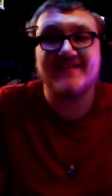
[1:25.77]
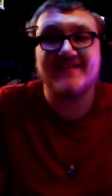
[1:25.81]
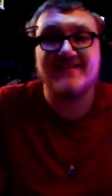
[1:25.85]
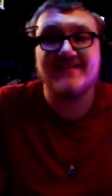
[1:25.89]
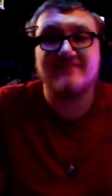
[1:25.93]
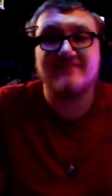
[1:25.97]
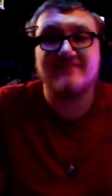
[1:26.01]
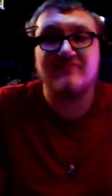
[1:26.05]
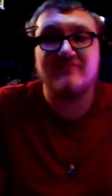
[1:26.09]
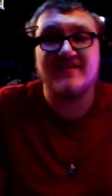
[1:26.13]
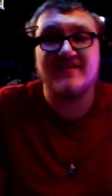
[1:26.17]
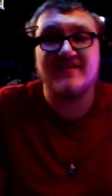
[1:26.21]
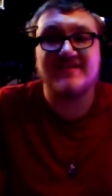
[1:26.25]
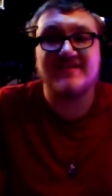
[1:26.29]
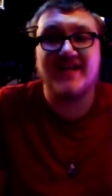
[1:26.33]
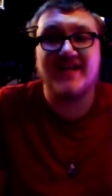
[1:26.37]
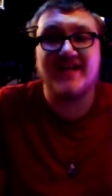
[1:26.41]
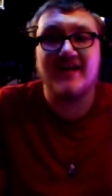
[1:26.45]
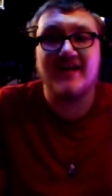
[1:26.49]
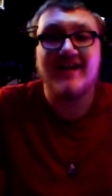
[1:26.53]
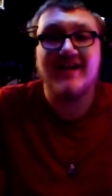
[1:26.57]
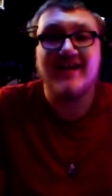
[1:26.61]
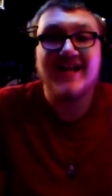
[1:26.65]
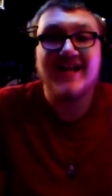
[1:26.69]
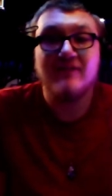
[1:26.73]
I just want to
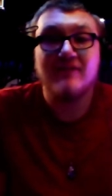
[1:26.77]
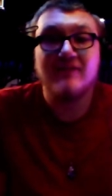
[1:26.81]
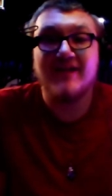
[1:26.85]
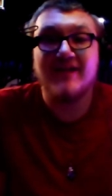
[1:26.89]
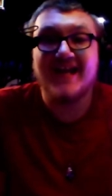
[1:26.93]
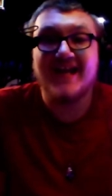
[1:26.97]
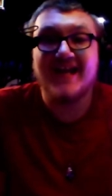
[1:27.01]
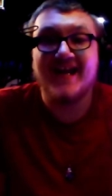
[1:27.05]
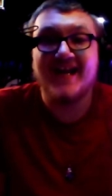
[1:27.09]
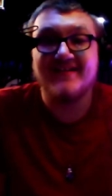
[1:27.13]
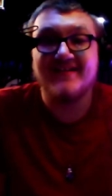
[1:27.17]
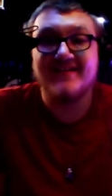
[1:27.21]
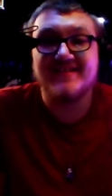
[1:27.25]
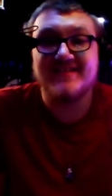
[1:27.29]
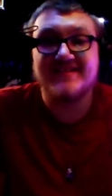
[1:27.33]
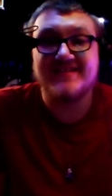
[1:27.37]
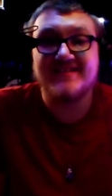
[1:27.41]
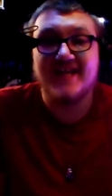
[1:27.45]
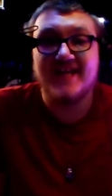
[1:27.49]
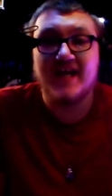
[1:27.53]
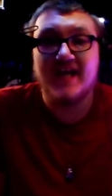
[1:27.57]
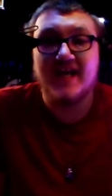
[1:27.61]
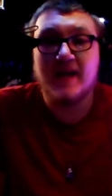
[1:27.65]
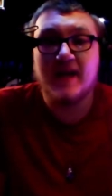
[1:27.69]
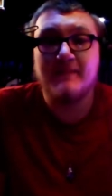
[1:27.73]
say what I had to
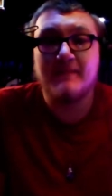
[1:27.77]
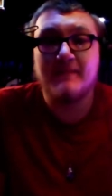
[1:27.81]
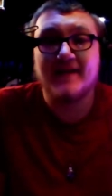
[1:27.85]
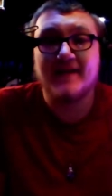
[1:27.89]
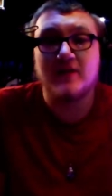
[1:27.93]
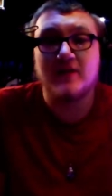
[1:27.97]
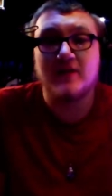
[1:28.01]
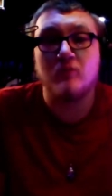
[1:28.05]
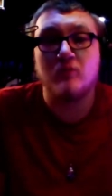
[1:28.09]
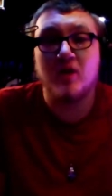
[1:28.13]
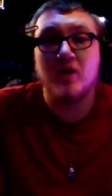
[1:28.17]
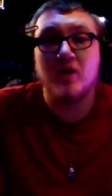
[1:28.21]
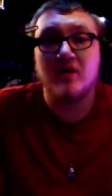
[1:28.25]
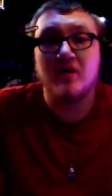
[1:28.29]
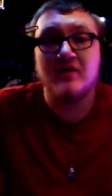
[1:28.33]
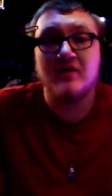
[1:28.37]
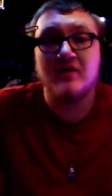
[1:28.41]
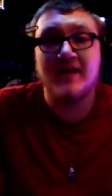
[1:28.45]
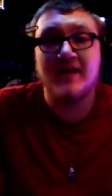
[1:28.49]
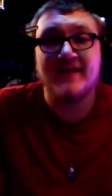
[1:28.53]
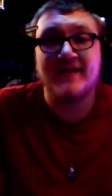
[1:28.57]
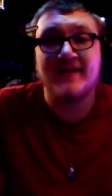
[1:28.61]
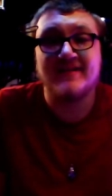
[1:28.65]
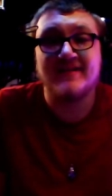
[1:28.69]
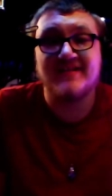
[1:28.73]
say about the world
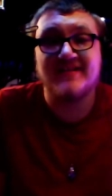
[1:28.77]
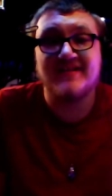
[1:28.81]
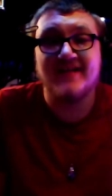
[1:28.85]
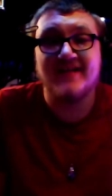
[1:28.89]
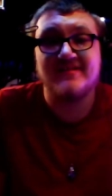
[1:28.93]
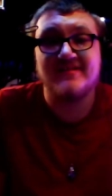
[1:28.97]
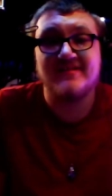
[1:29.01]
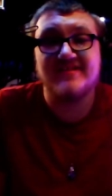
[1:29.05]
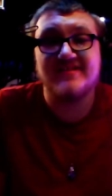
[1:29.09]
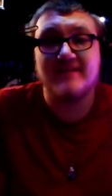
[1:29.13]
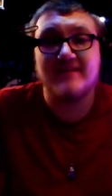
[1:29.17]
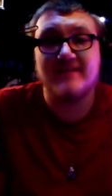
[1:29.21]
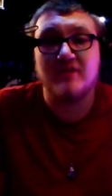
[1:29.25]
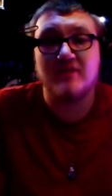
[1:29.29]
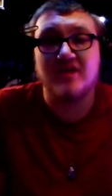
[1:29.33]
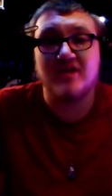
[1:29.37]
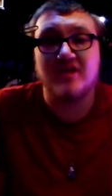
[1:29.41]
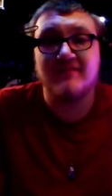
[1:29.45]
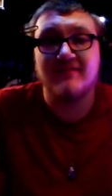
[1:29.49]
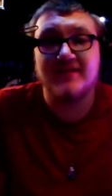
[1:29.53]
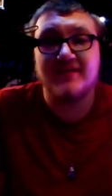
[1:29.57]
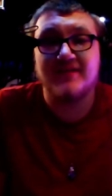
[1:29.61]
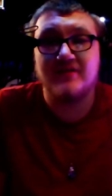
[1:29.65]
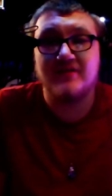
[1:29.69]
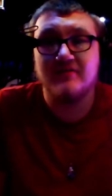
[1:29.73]
and the changes that we're
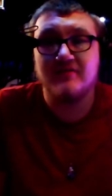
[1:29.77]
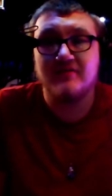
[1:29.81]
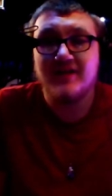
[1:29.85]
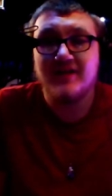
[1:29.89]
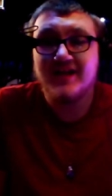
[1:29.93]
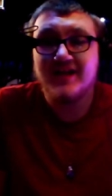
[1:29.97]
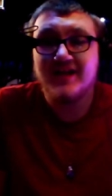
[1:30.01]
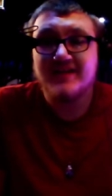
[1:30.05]
going through.